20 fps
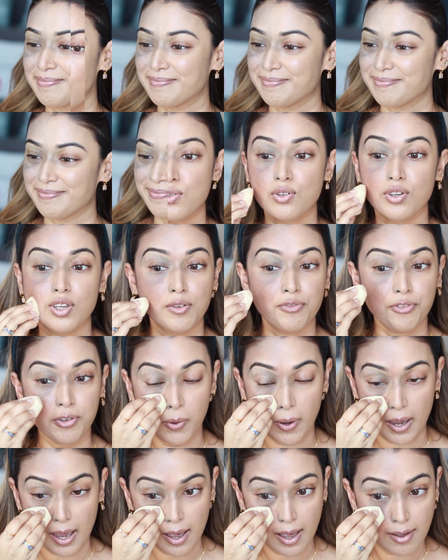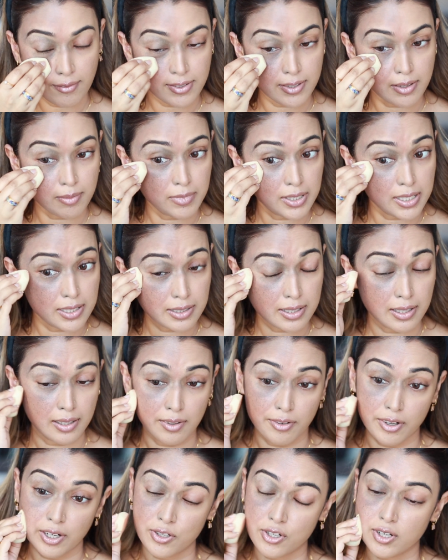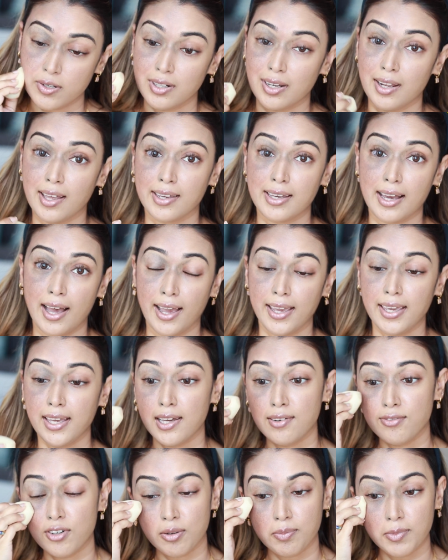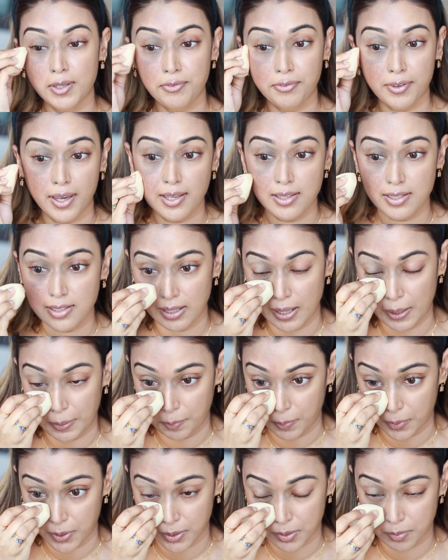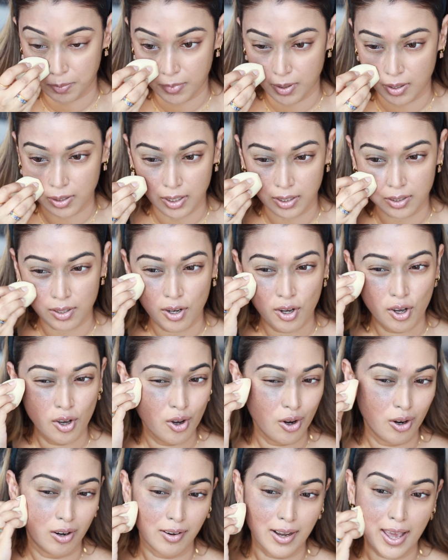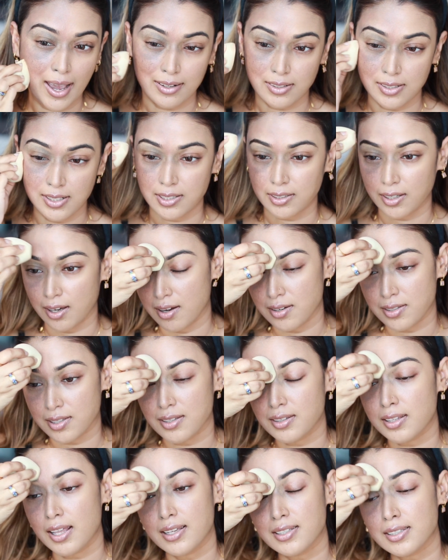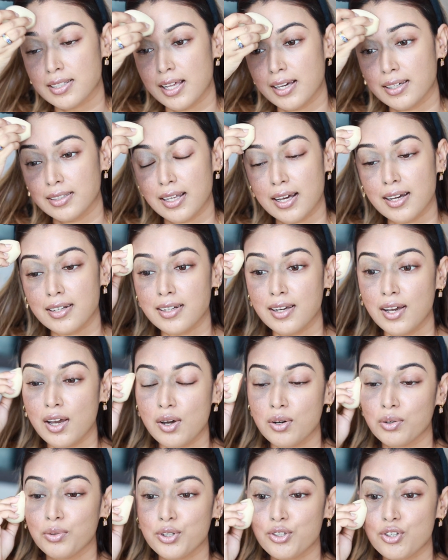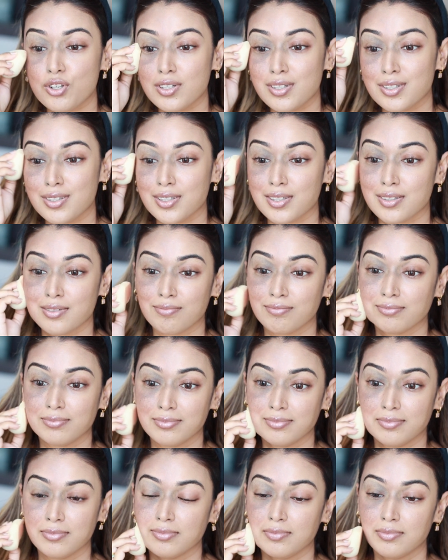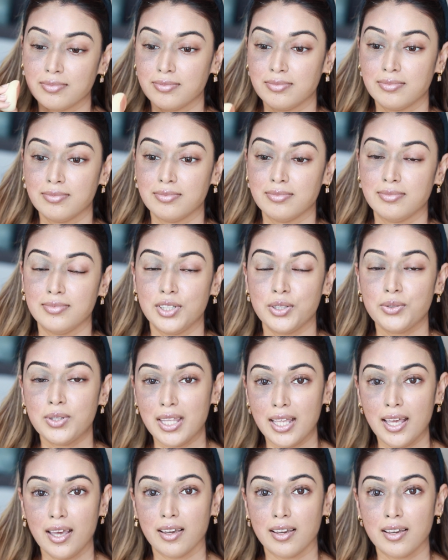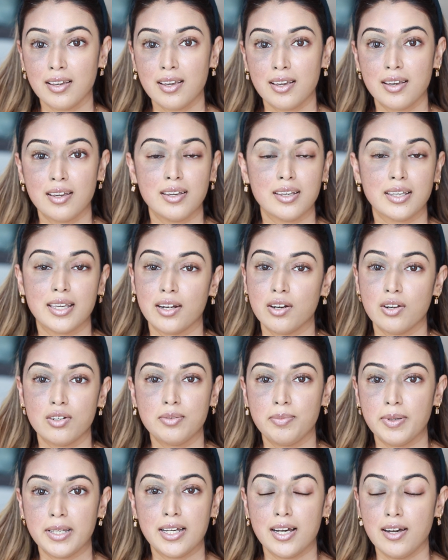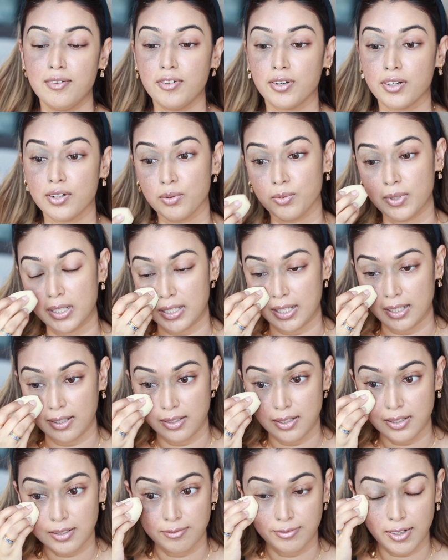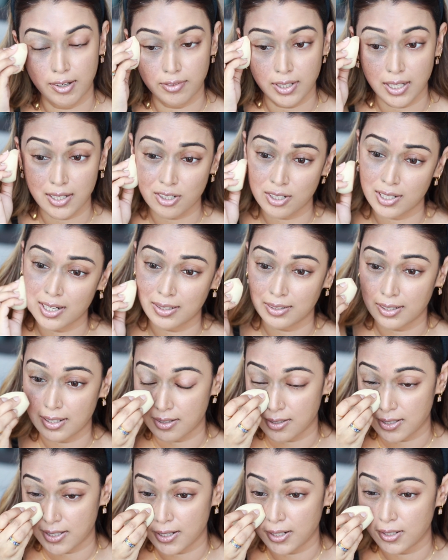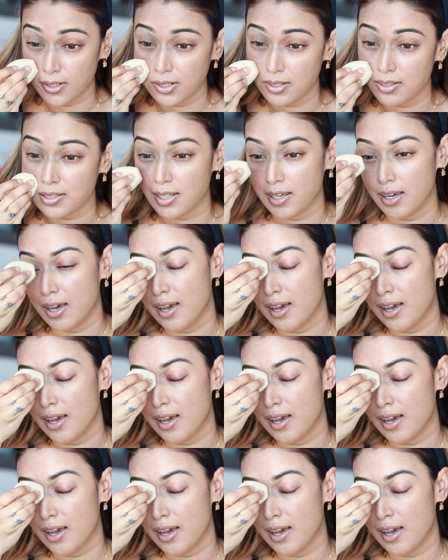So if you have some discoloration like I have on my face, like birthmark or acne scars and things like that, which is, you think, cannot be covered with foundation and concealers,